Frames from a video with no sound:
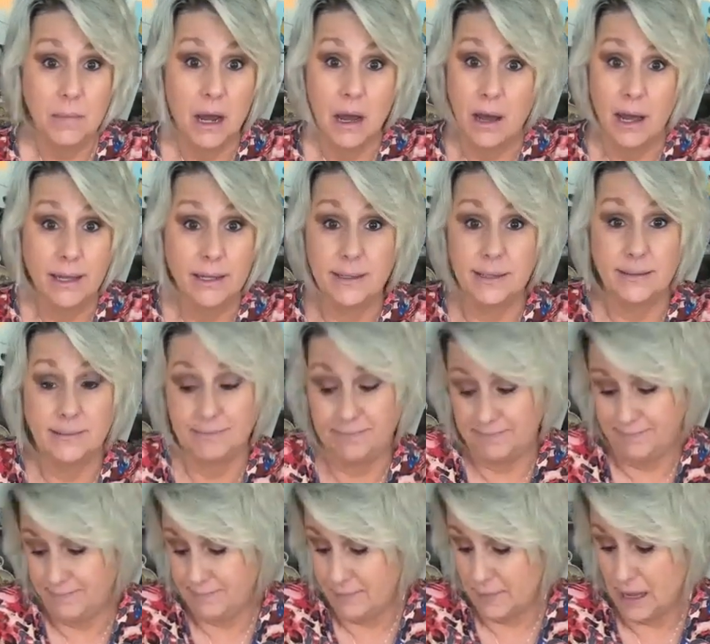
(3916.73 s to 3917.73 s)
I'm not.
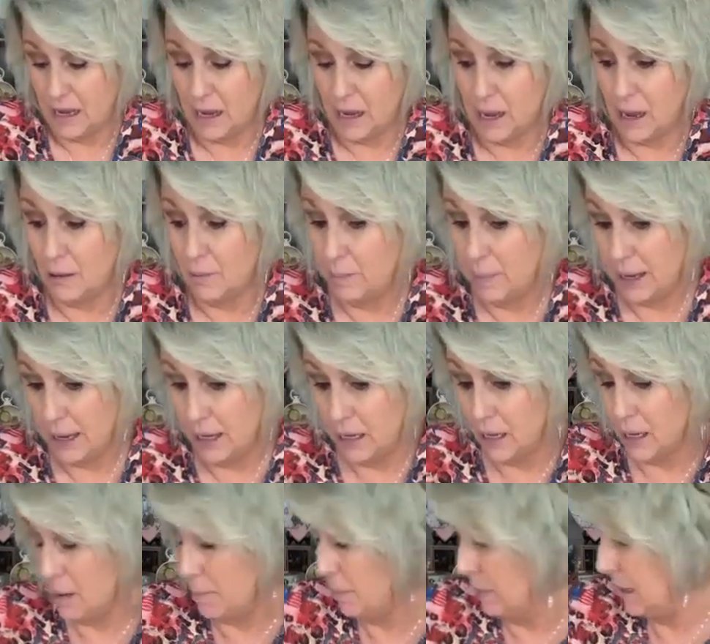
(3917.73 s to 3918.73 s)
I'll
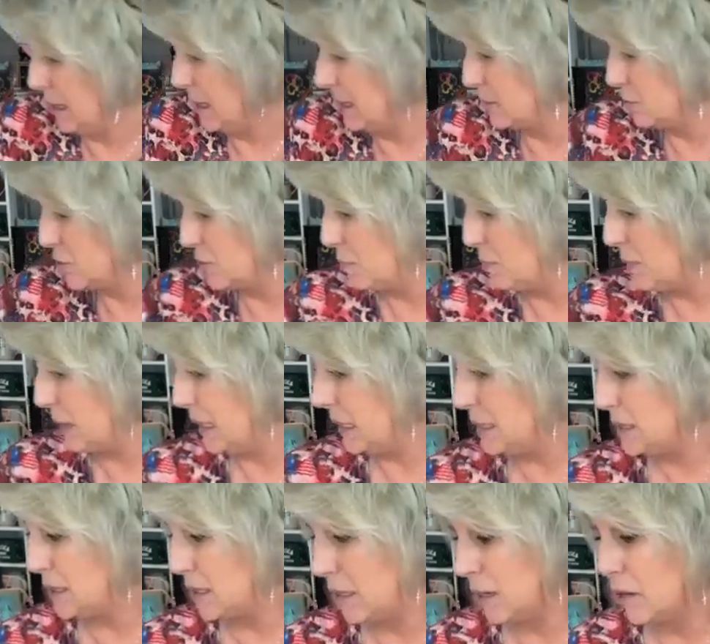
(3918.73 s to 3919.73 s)
pay a couple of extra
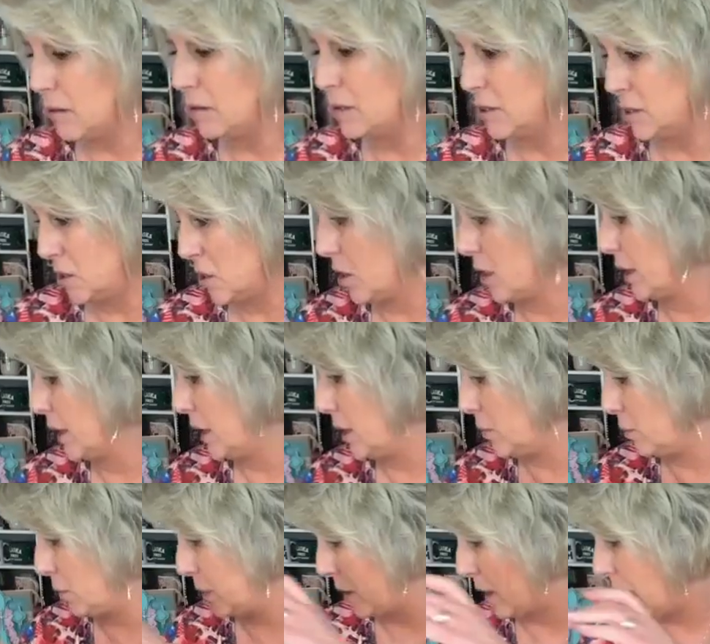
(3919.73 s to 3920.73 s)
pennies and go to
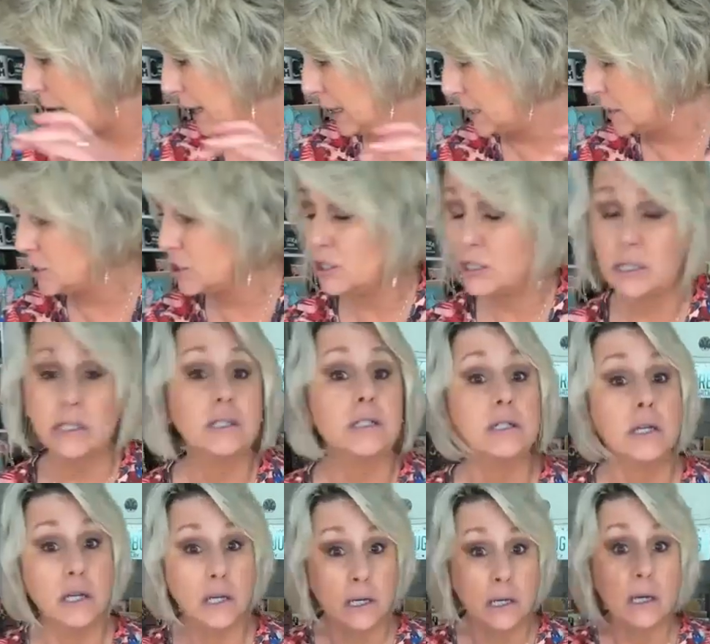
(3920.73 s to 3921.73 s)
Target where I can
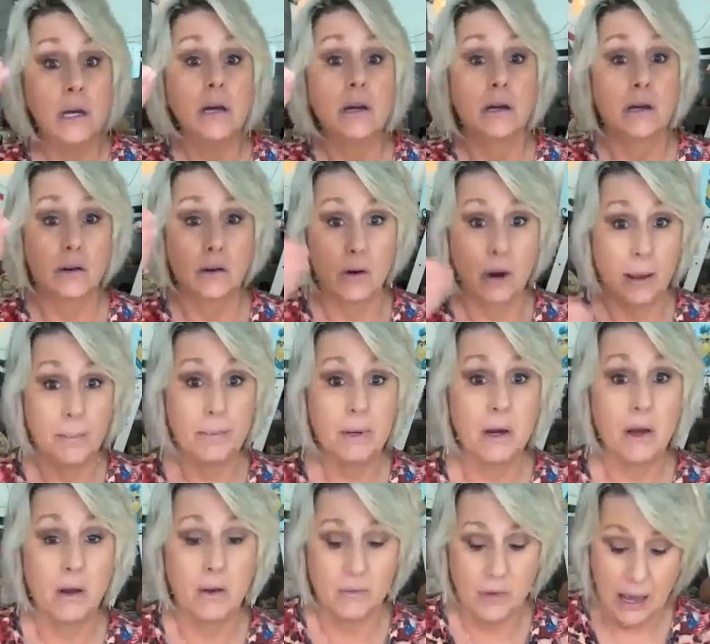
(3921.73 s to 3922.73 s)
just
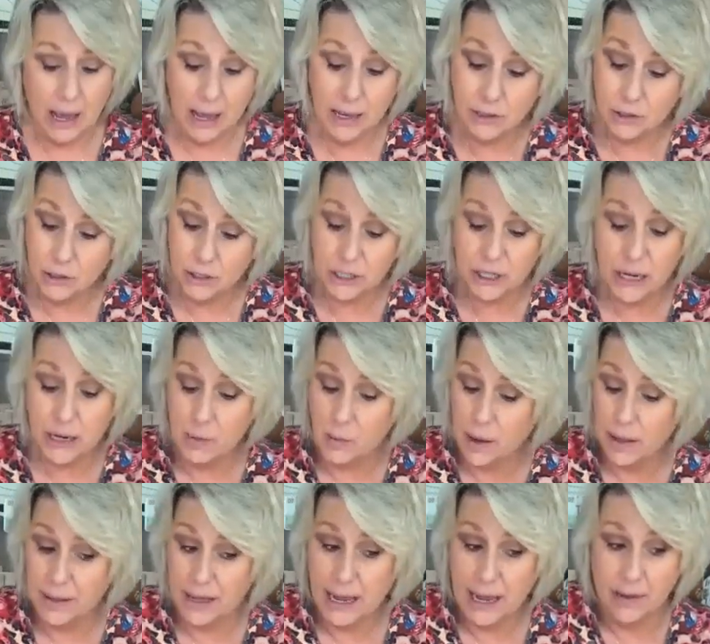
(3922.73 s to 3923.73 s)
grab it off. I
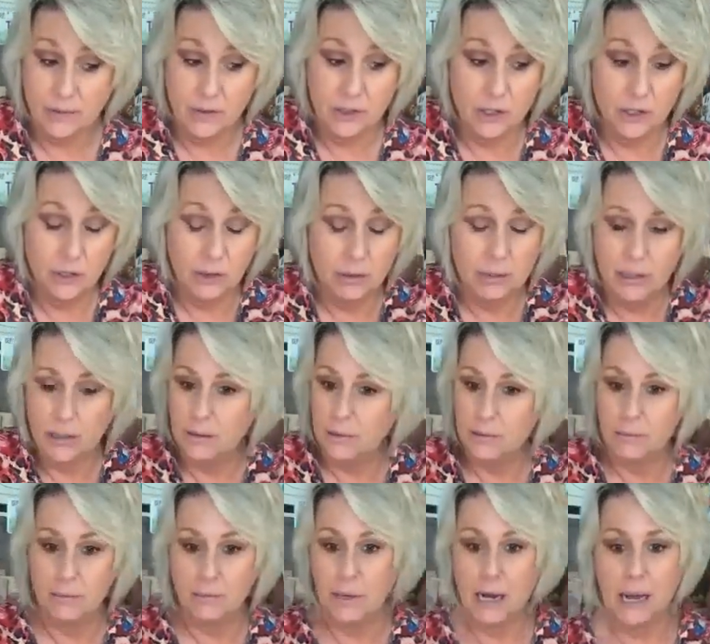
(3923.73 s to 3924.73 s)
understand why they have to do
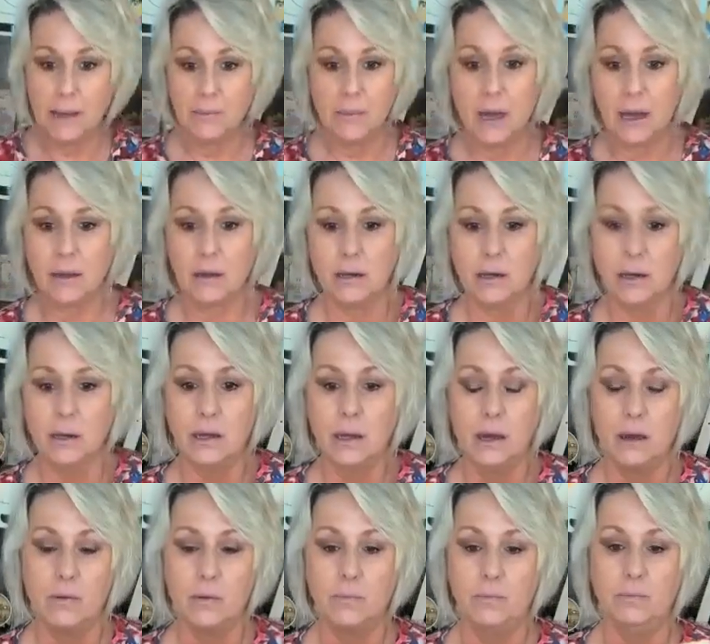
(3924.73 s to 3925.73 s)
it, but I'm not going
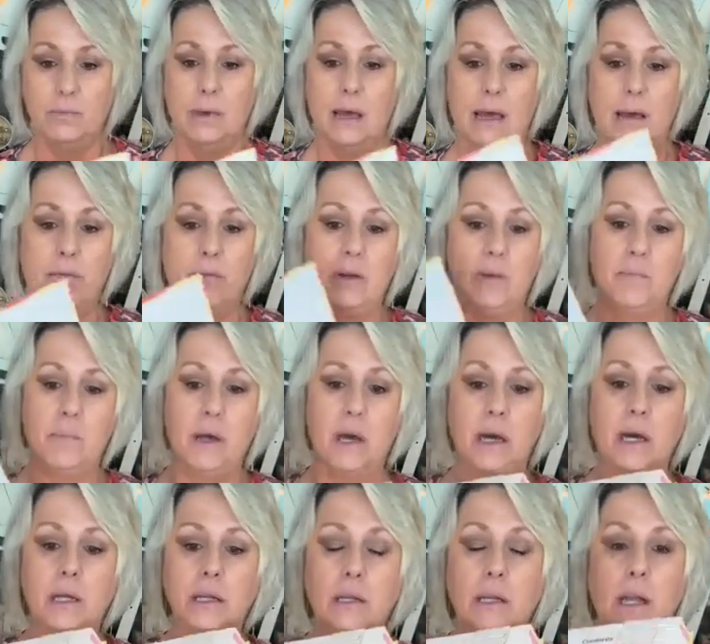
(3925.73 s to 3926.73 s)
to go have them
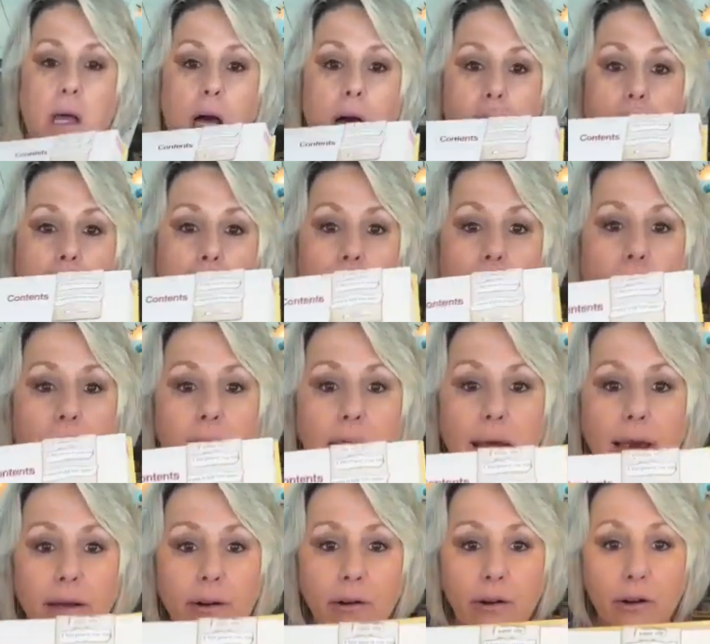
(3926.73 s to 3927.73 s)
unlock
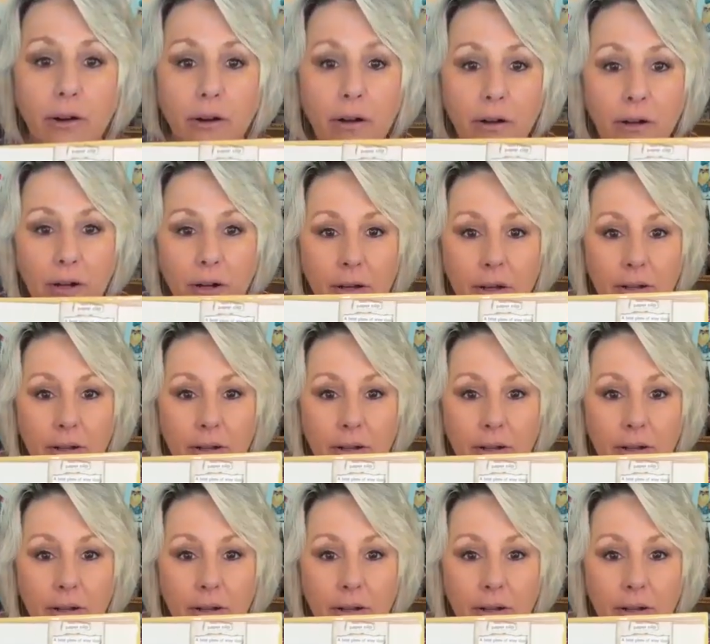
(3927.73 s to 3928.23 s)
eyeliner.